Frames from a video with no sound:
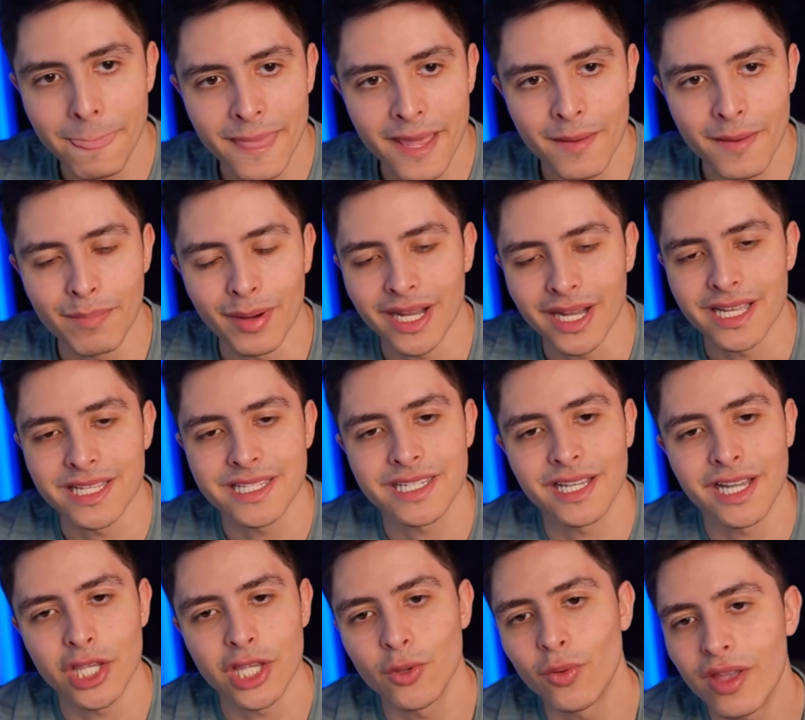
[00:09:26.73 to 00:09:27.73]
But
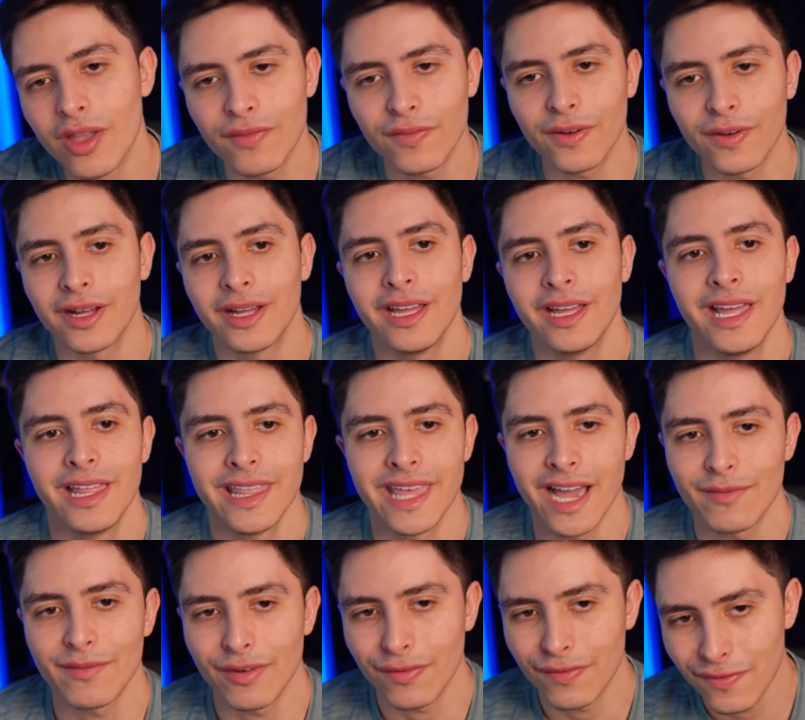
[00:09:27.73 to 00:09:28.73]
UEFA, they
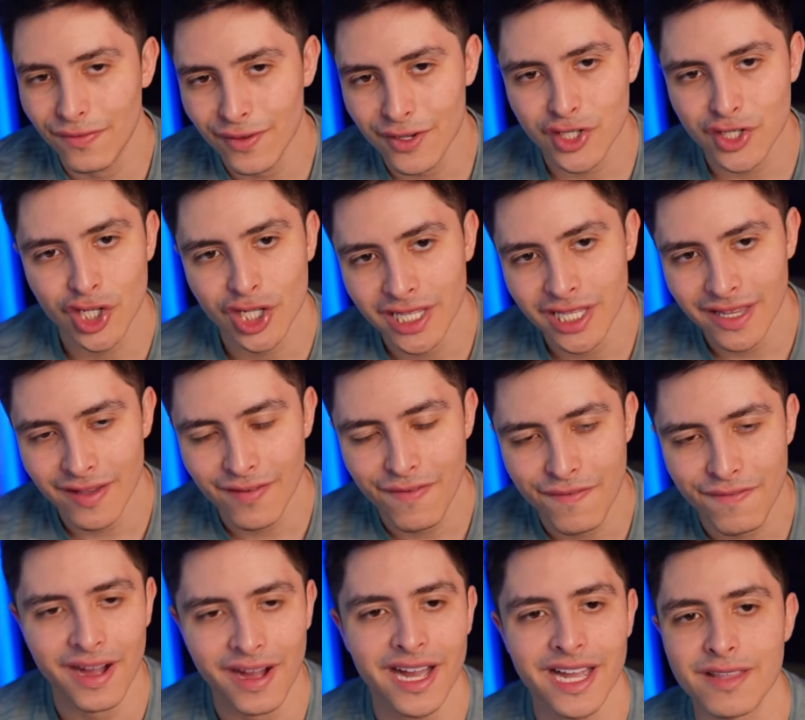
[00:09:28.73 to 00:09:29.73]
have officially
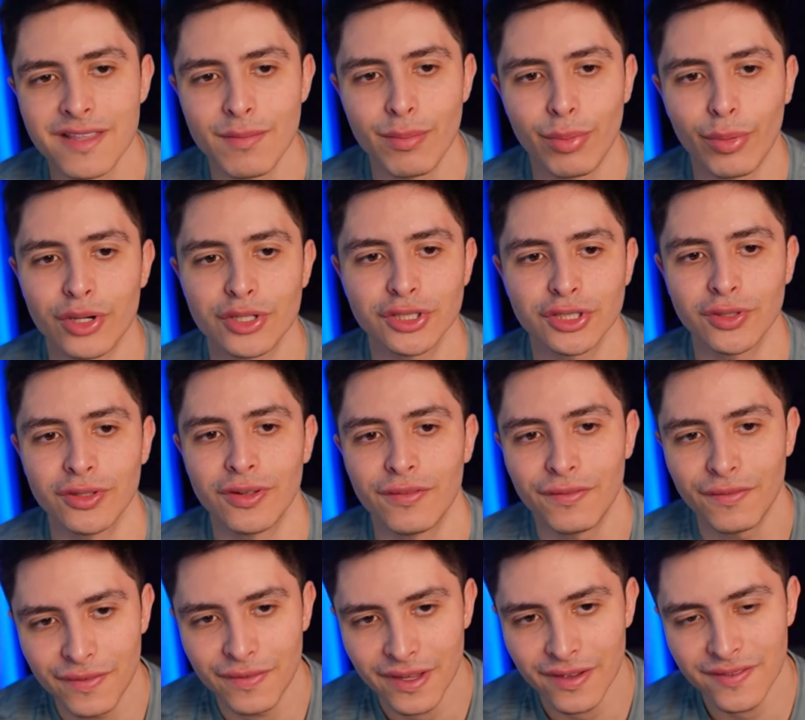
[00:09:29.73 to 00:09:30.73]
fined Barcelona
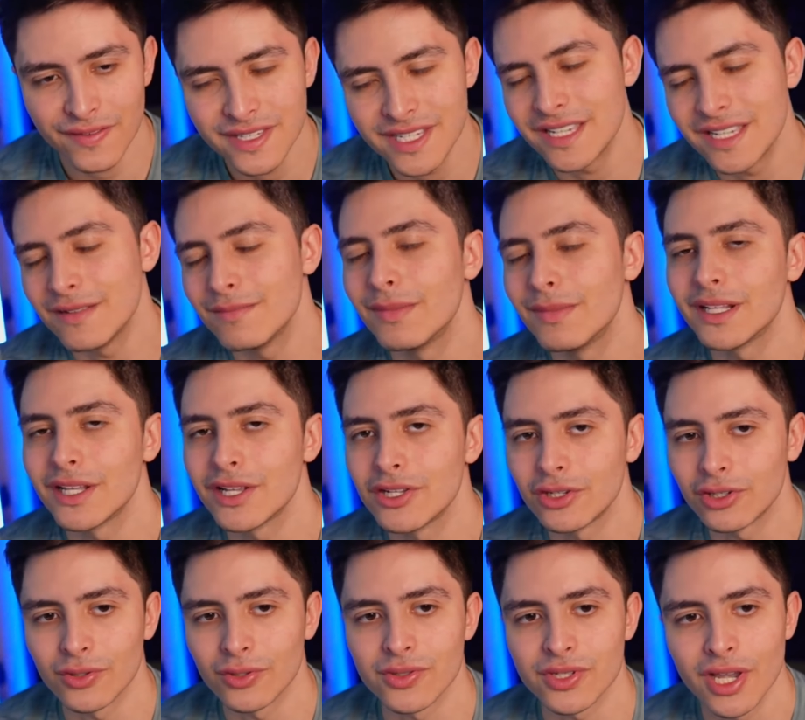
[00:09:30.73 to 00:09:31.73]
15 million
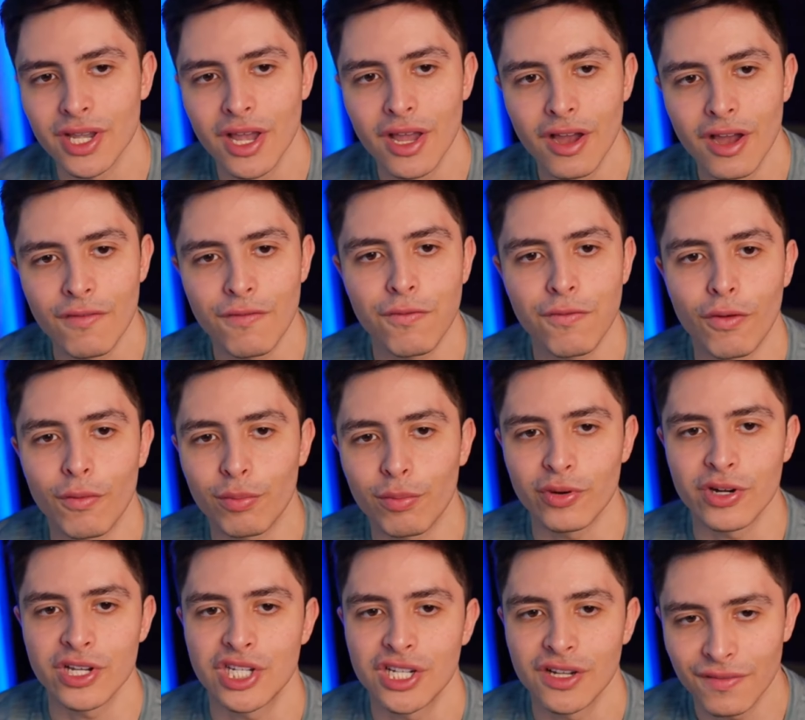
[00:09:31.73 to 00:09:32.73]
euros for
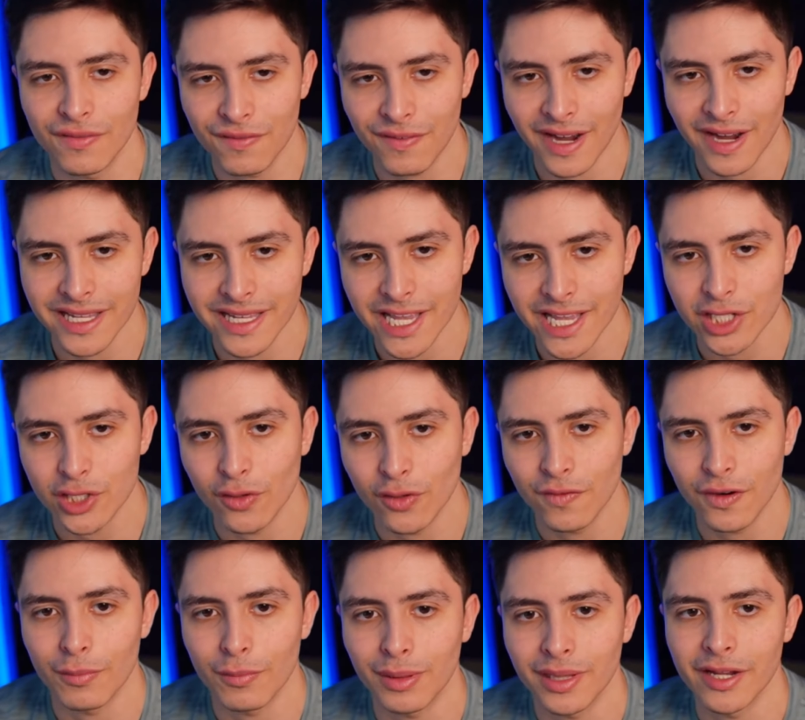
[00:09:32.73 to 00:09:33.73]
breaching financial
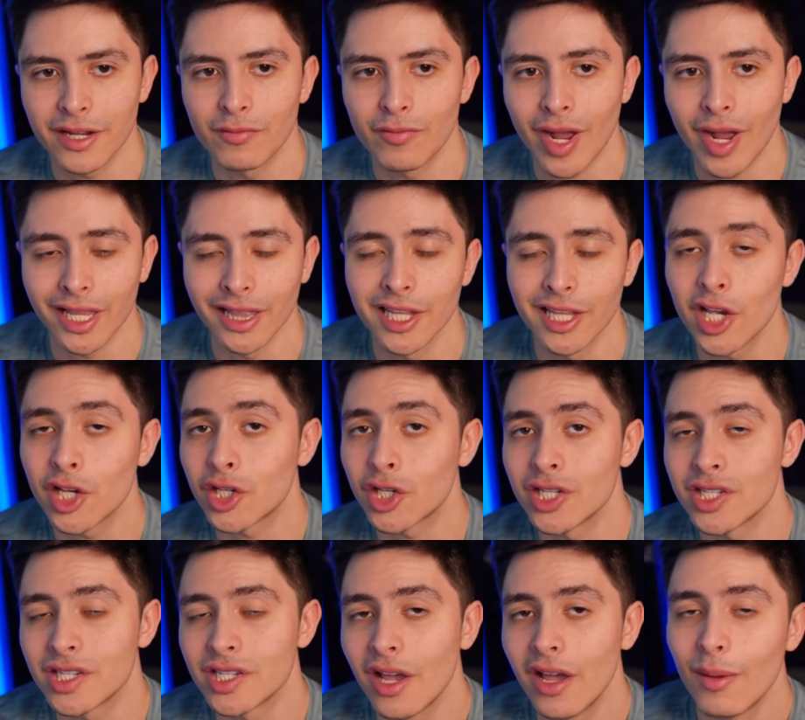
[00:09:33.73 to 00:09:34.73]
fair play
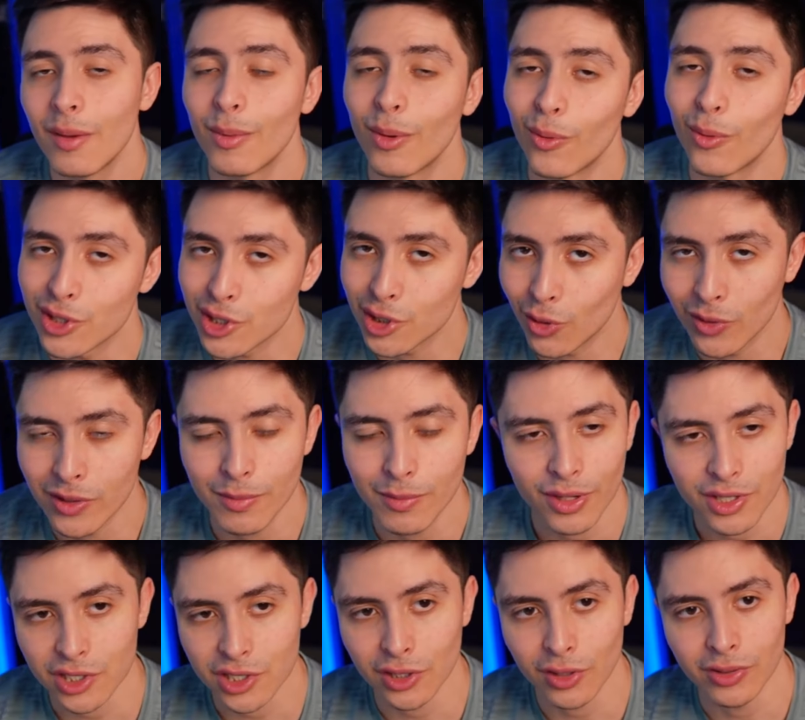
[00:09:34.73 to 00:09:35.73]
regulations. But it wasn't only
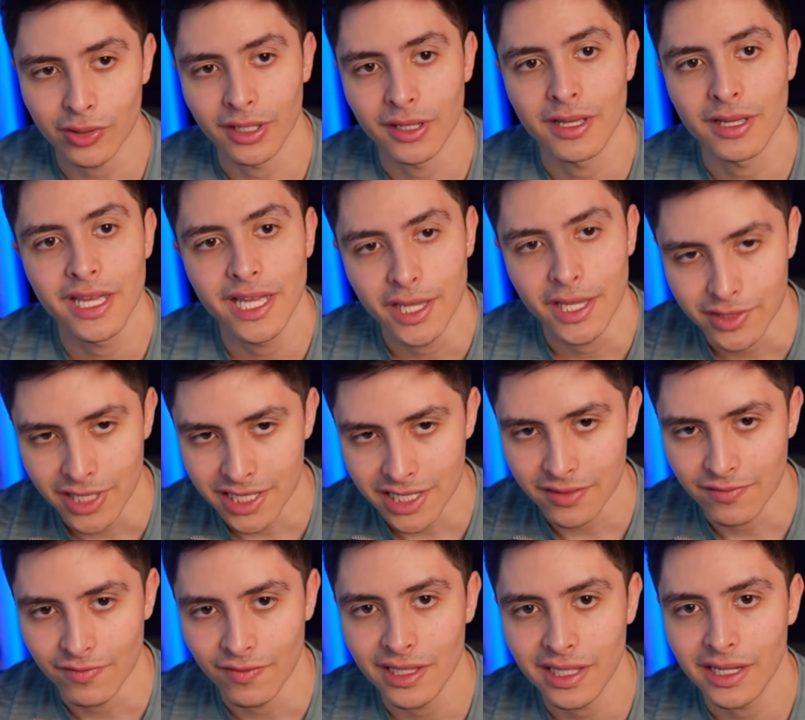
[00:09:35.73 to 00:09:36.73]
Barcelona. It was
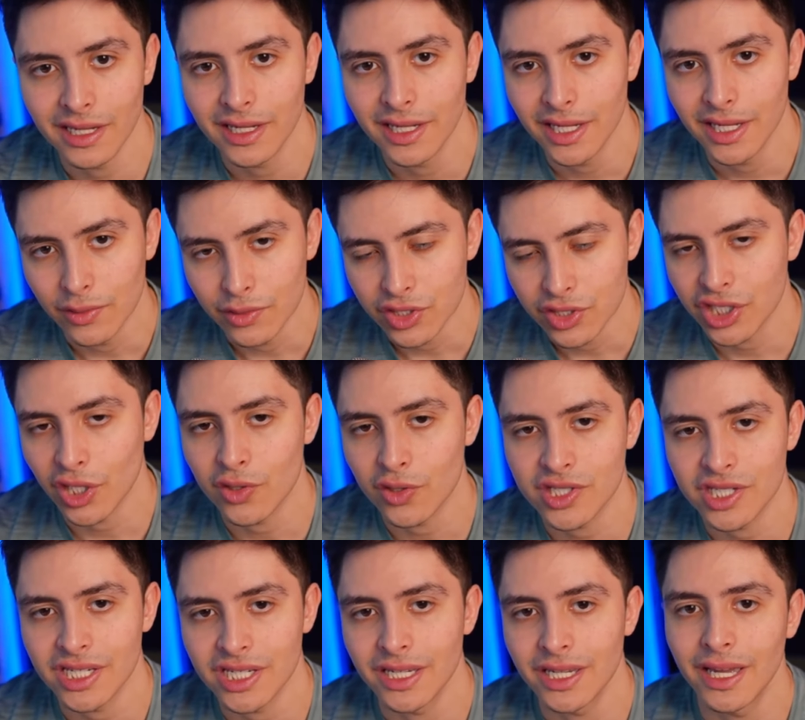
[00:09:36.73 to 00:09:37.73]
Aston Villa, it was
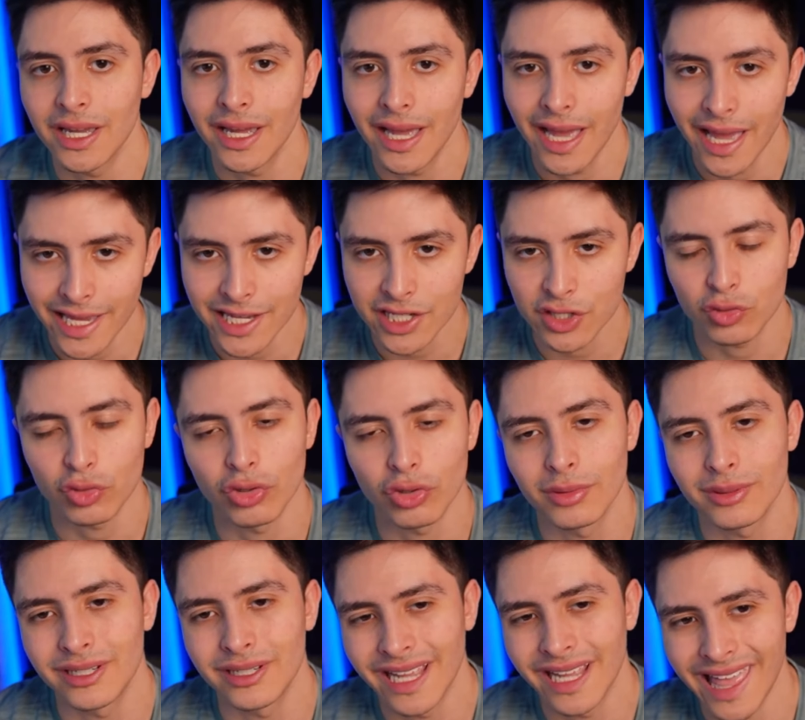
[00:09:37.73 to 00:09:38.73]
Chelsea, AS
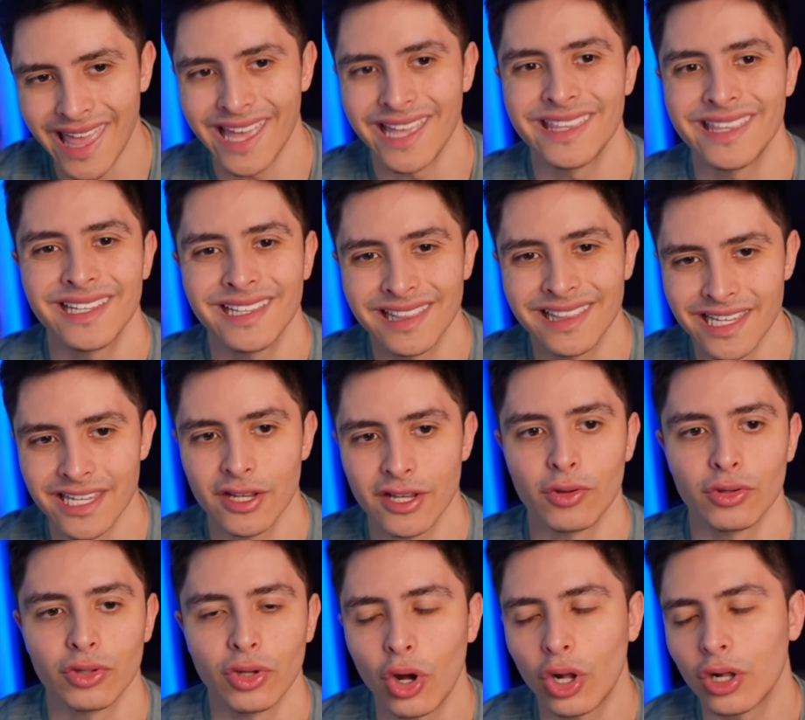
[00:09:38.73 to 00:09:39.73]
Roma, and Lyon.
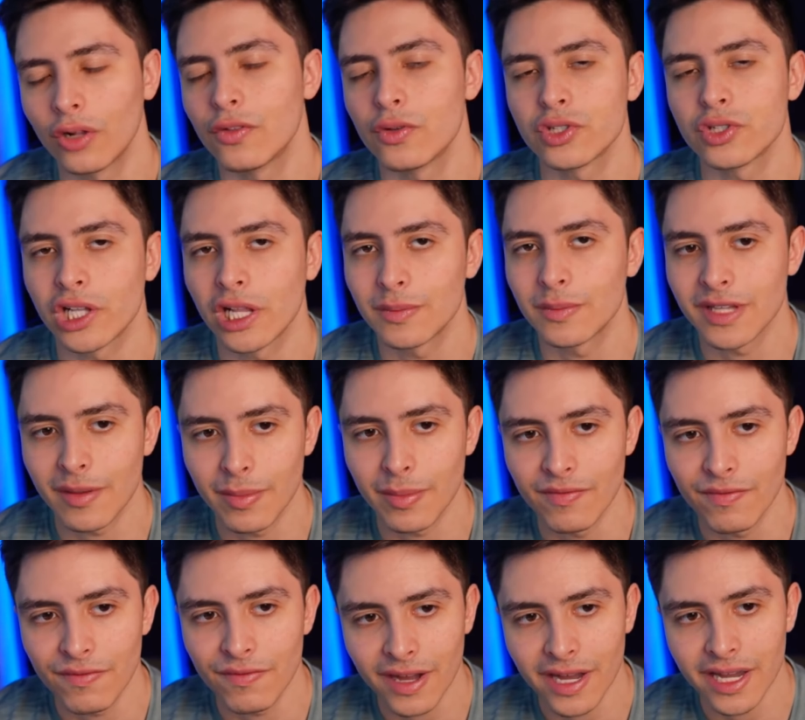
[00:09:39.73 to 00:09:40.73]
All those clubs have been
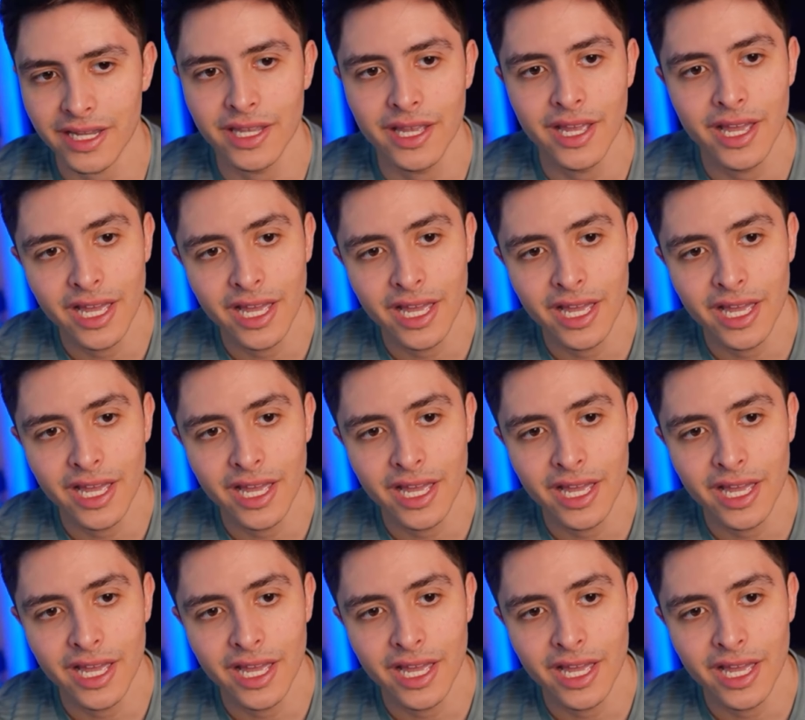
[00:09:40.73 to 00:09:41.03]
fined.